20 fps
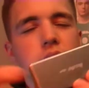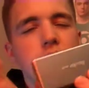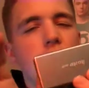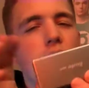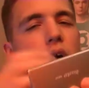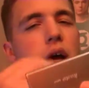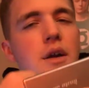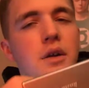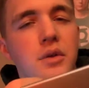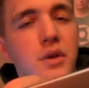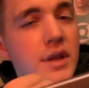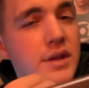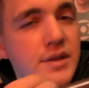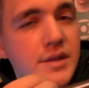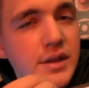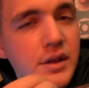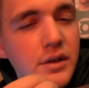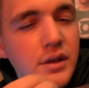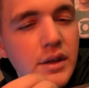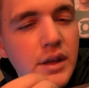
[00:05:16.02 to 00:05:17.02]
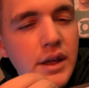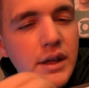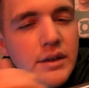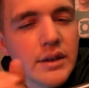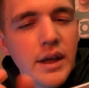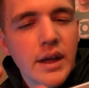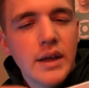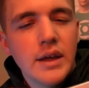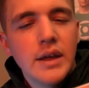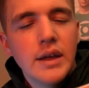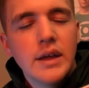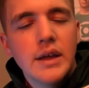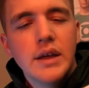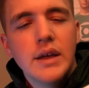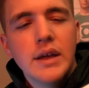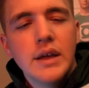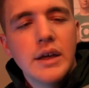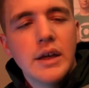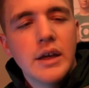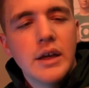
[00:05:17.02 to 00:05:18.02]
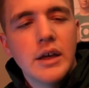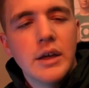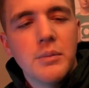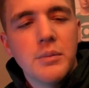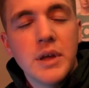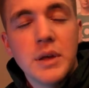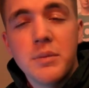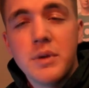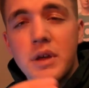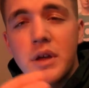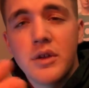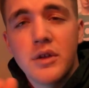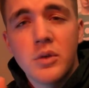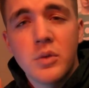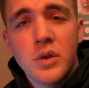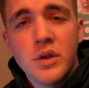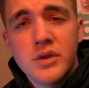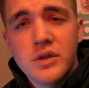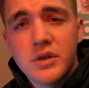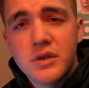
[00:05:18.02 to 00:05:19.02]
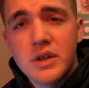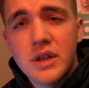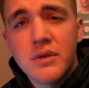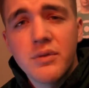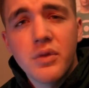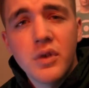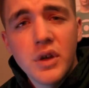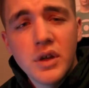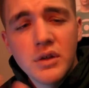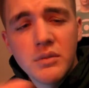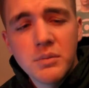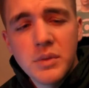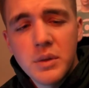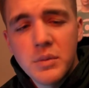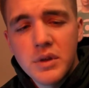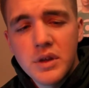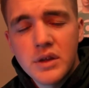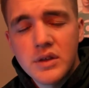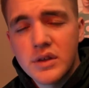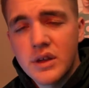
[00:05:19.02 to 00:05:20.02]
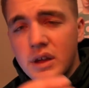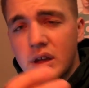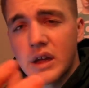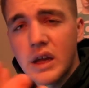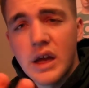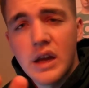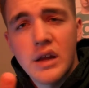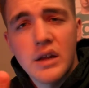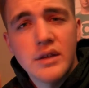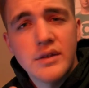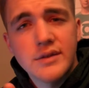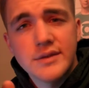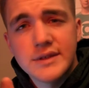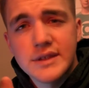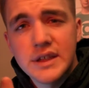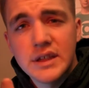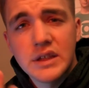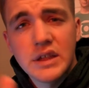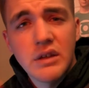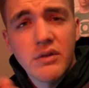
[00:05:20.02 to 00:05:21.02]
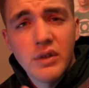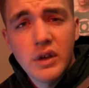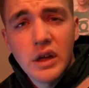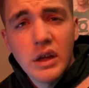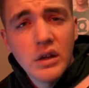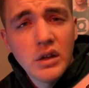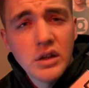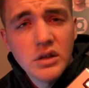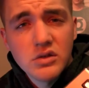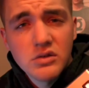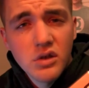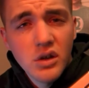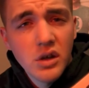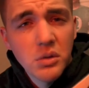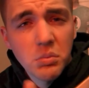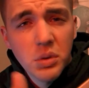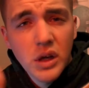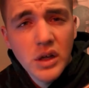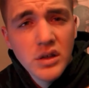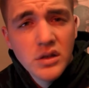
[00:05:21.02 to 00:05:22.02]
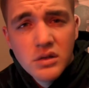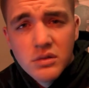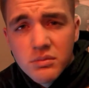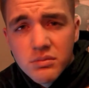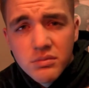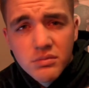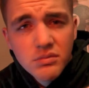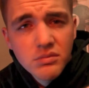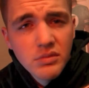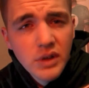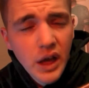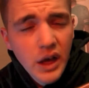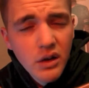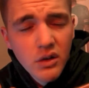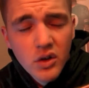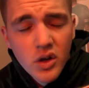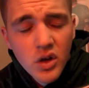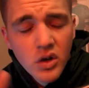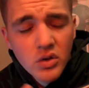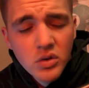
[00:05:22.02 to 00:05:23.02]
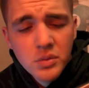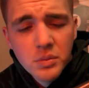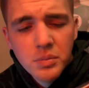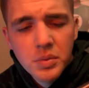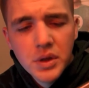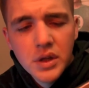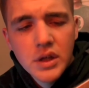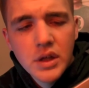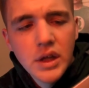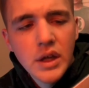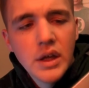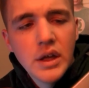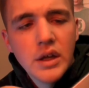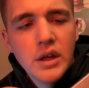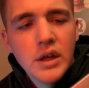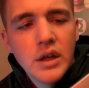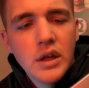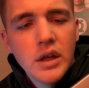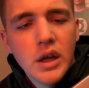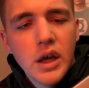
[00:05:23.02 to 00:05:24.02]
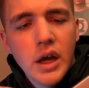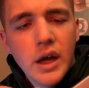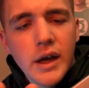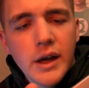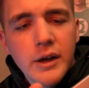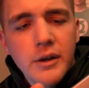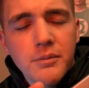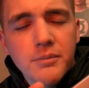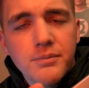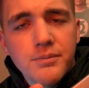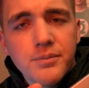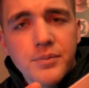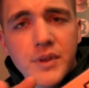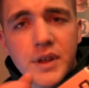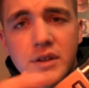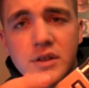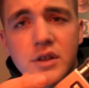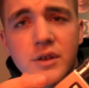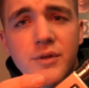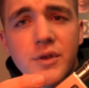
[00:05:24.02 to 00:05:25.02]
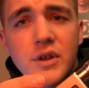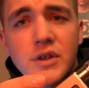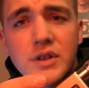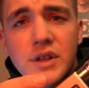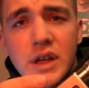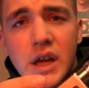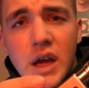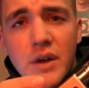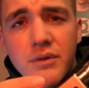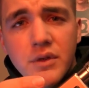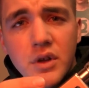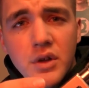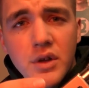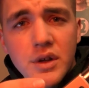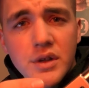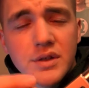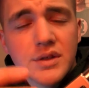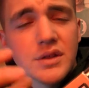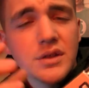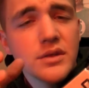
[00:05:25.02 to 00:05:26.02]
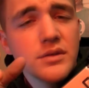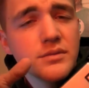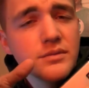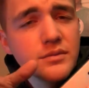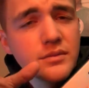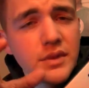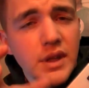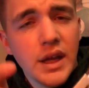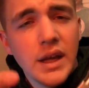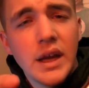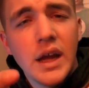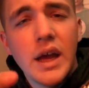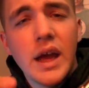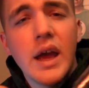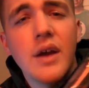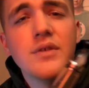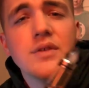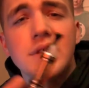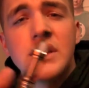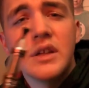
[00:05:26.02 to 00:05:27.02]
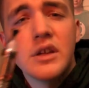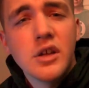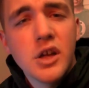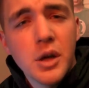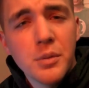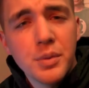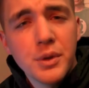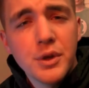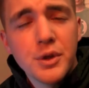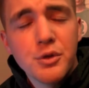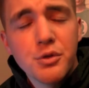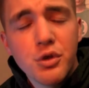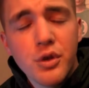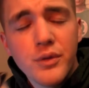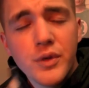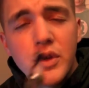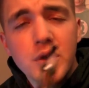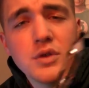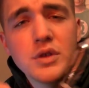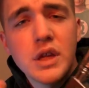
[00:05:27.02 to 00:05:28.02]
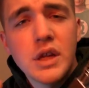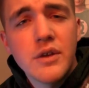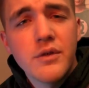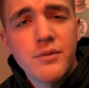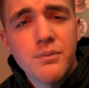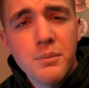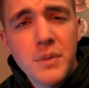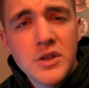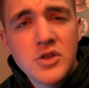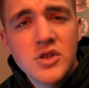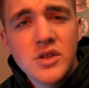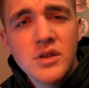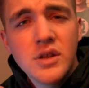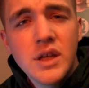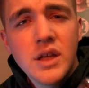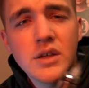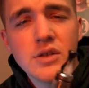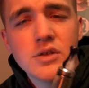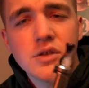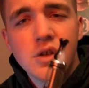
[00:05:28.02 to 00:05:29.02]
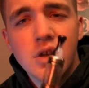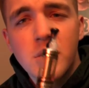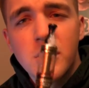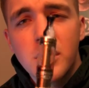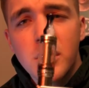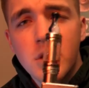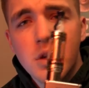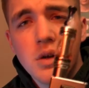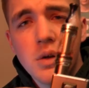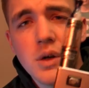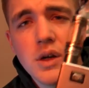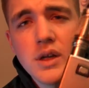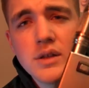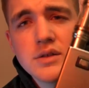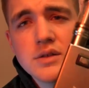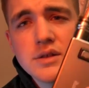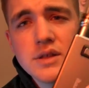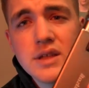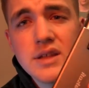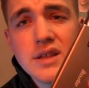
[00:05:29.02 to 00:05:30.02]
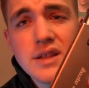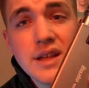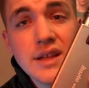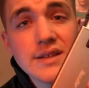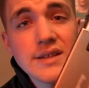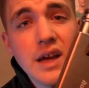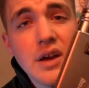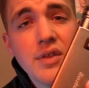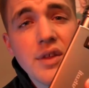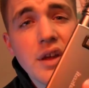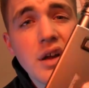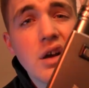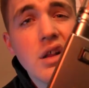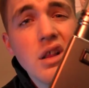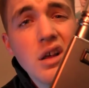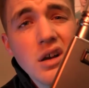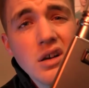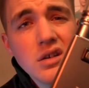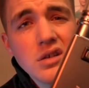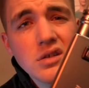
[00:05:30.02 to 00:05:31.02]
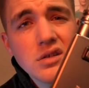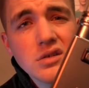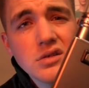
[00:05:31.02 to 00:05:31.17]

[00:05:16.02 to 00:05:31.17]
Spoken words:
I don't necessarily like that. Maybe other ones are different. Maybe this I got a significantly strong button. I don't know, but that's the first thing I've noticed. And I have seen a couple other reviews that have mentioned that, so I'm going to go ahead and say that that's how they all are.